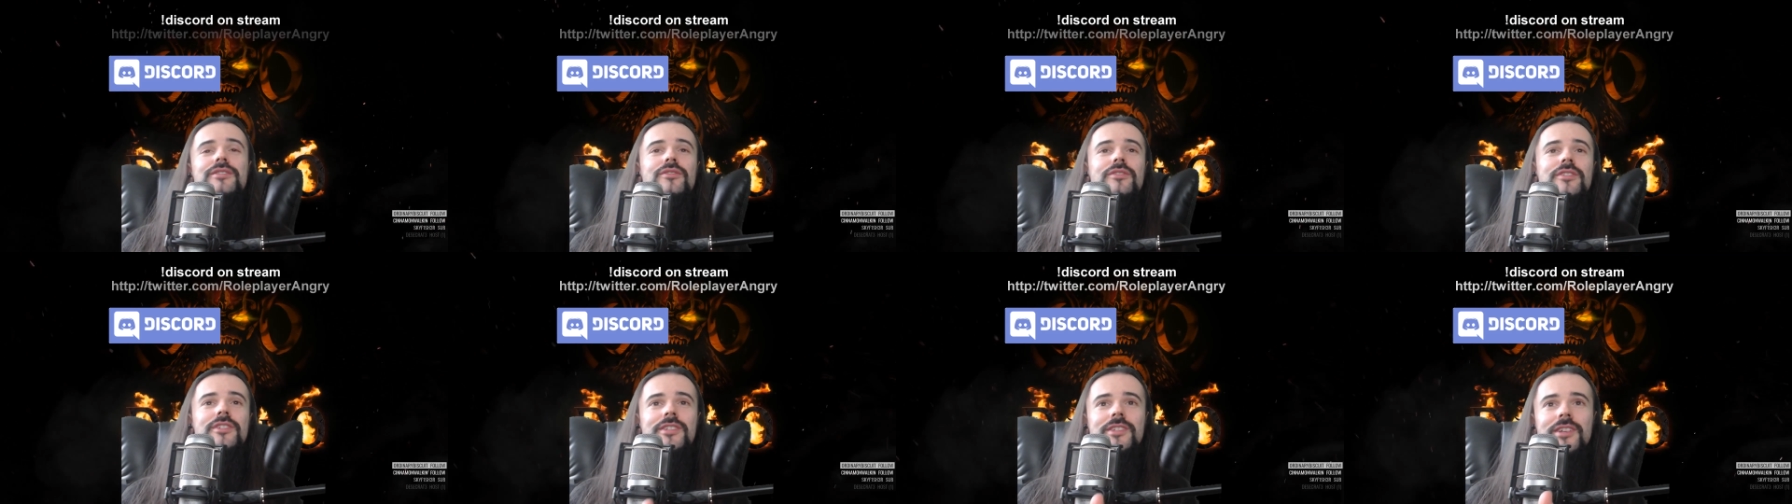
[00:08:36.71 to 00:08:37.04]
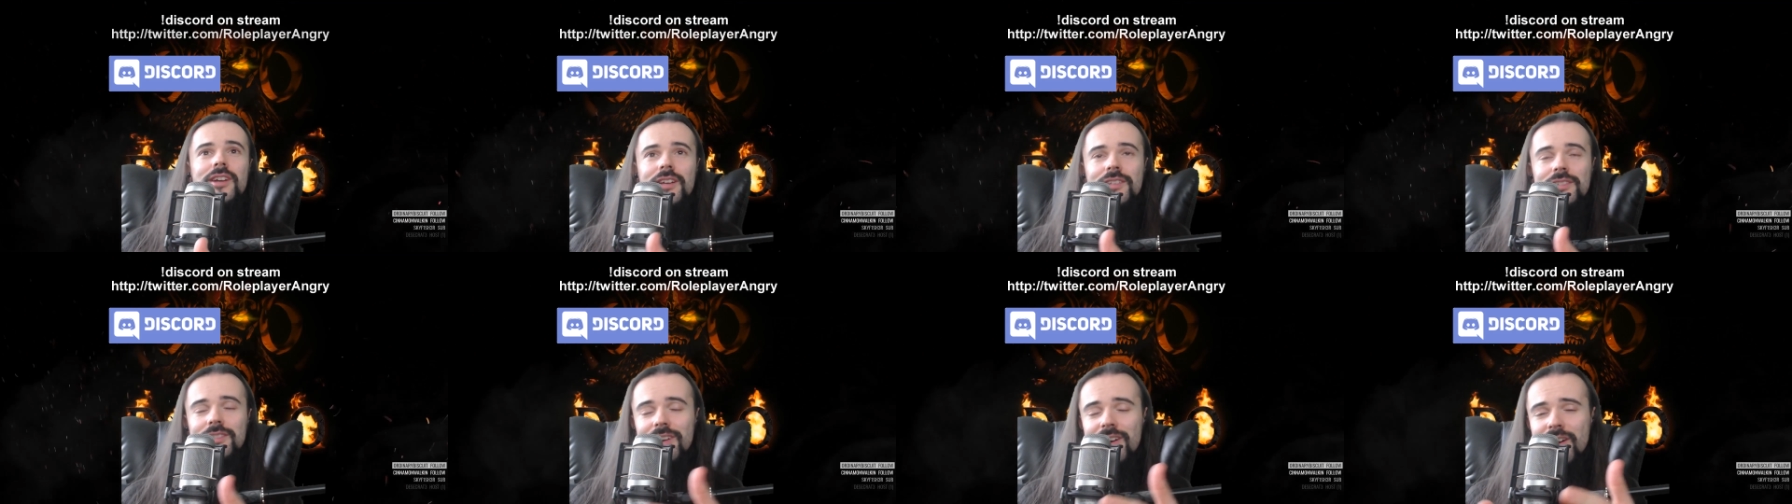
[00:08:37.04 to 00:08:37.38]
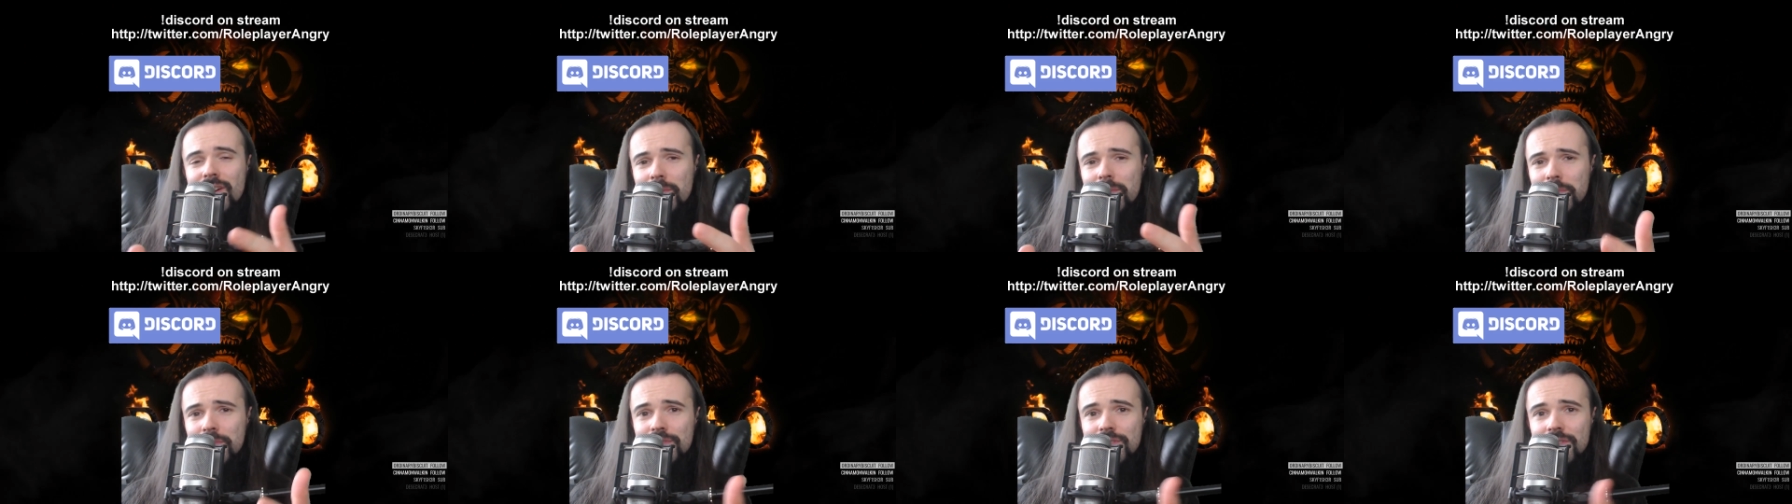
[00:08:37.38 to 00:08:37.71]
to discuss
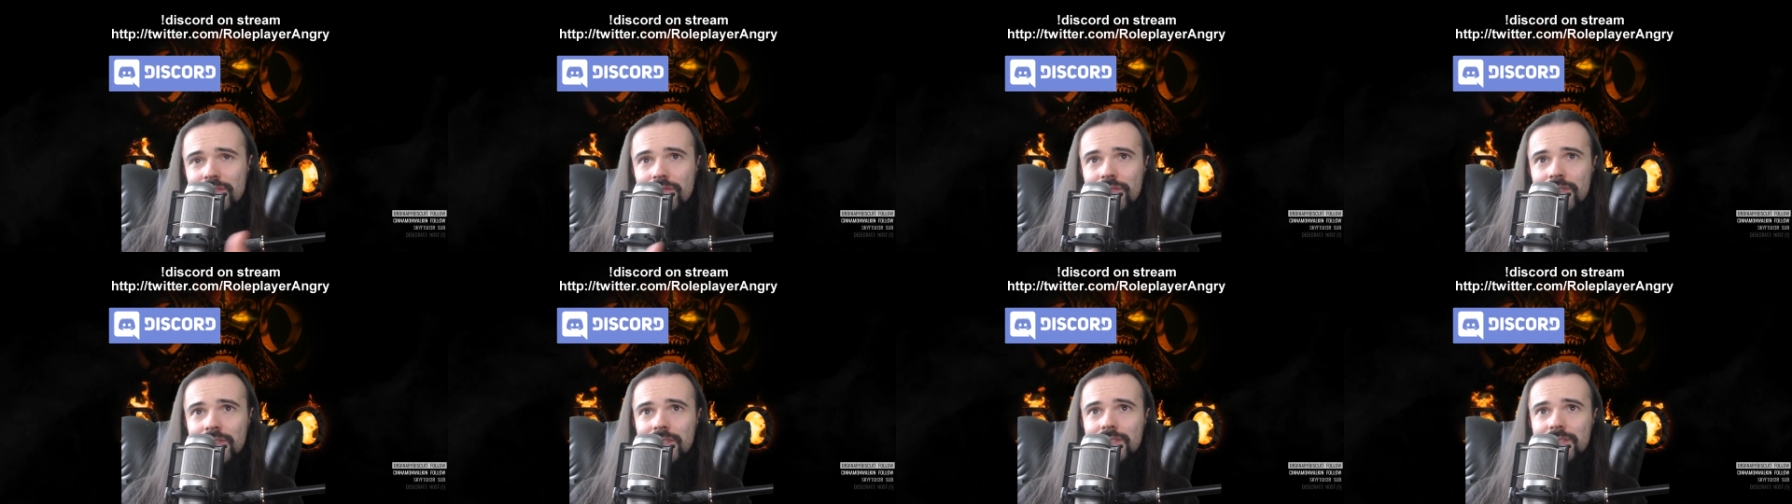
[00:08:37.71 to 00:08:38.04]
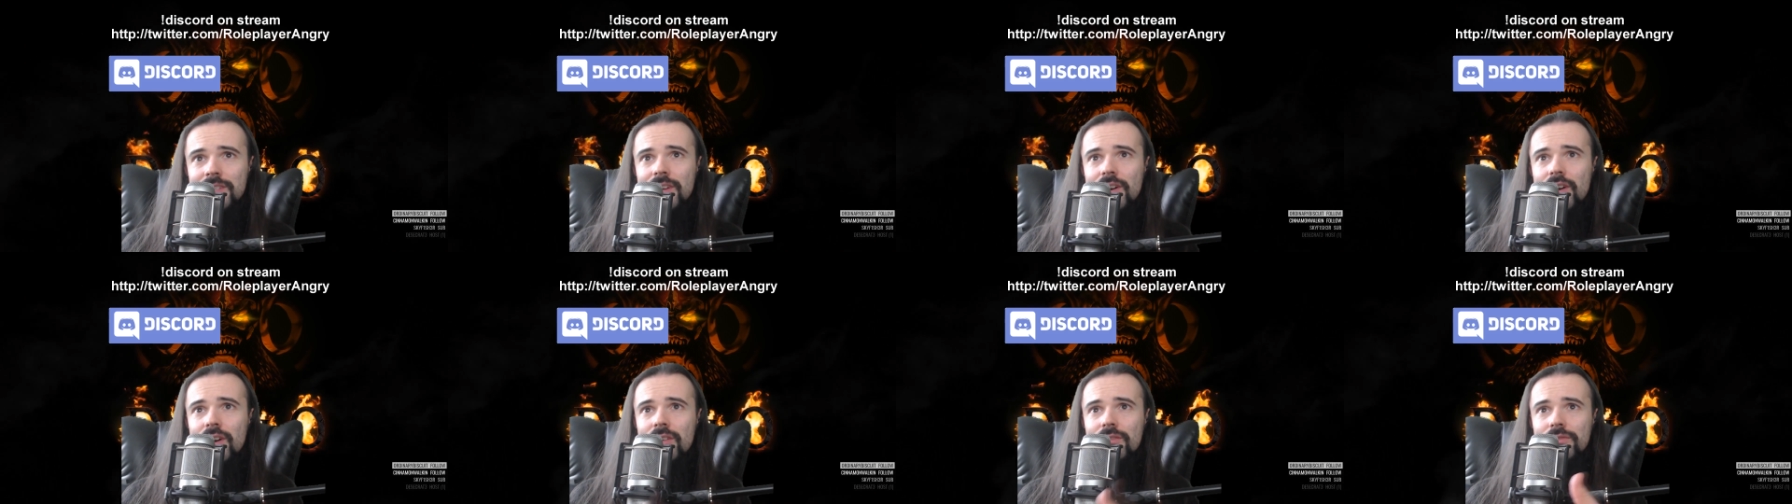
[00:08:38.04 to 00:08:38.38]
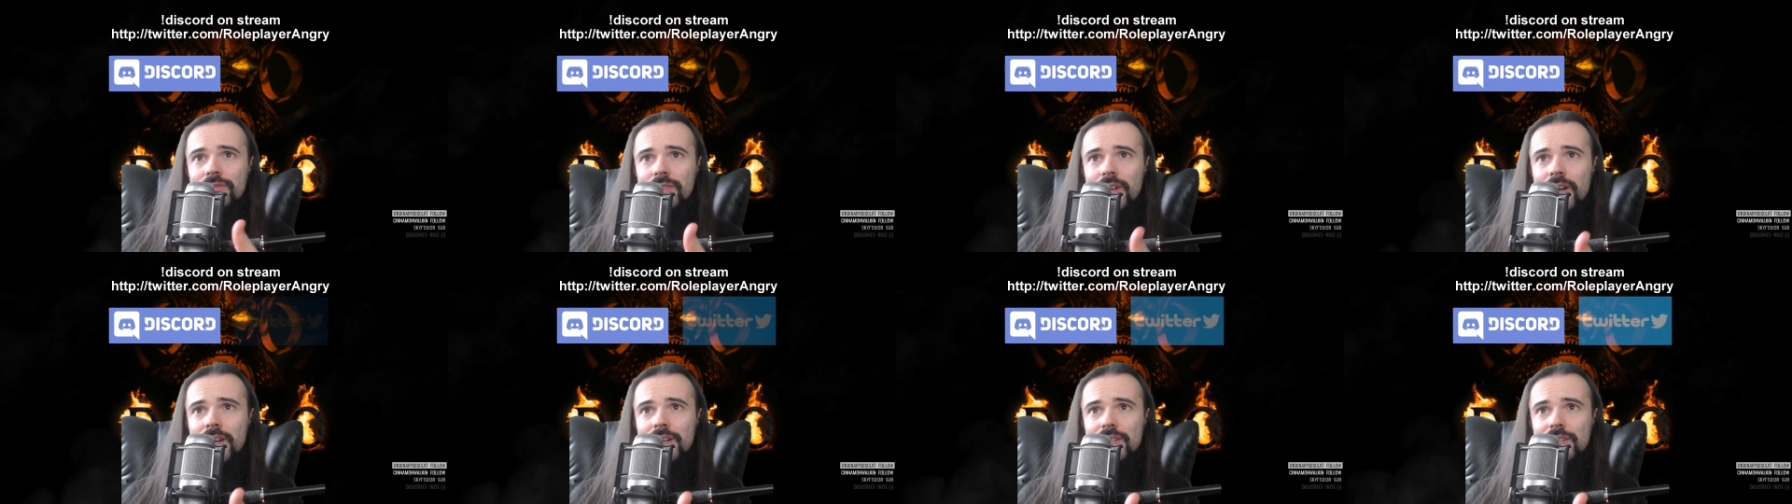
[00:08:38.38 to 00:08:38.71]
RPG things
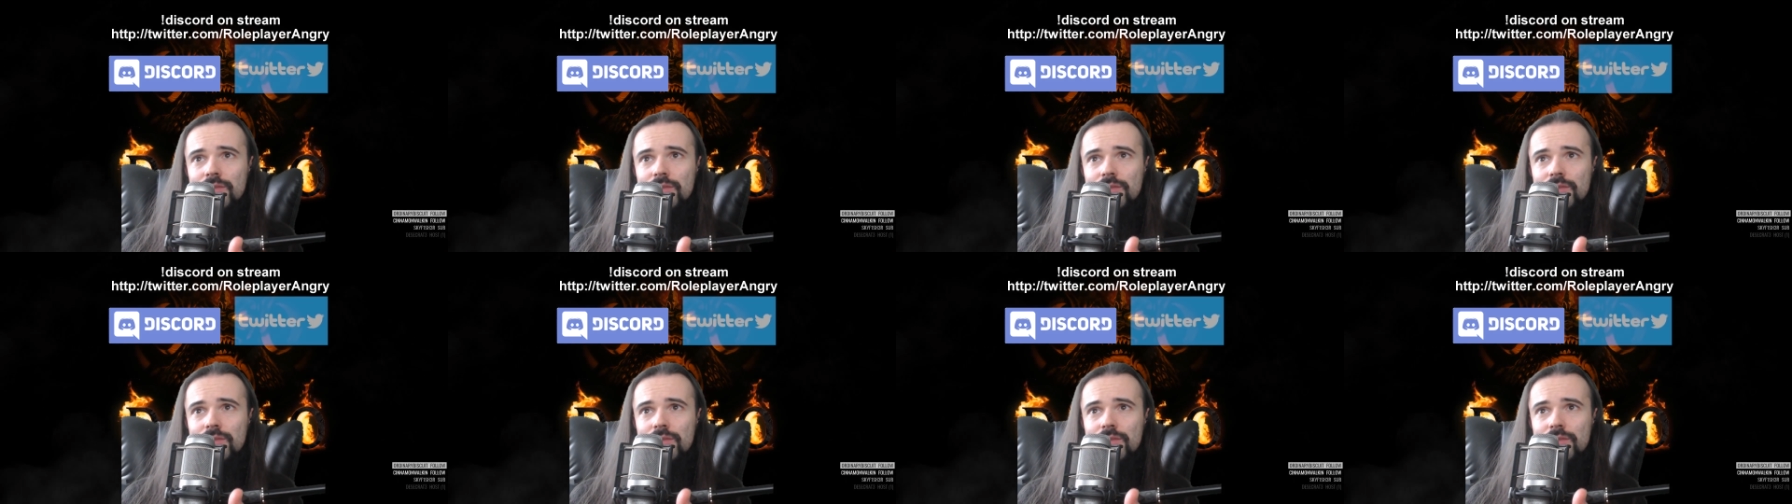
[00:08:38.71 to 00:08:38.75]
offline,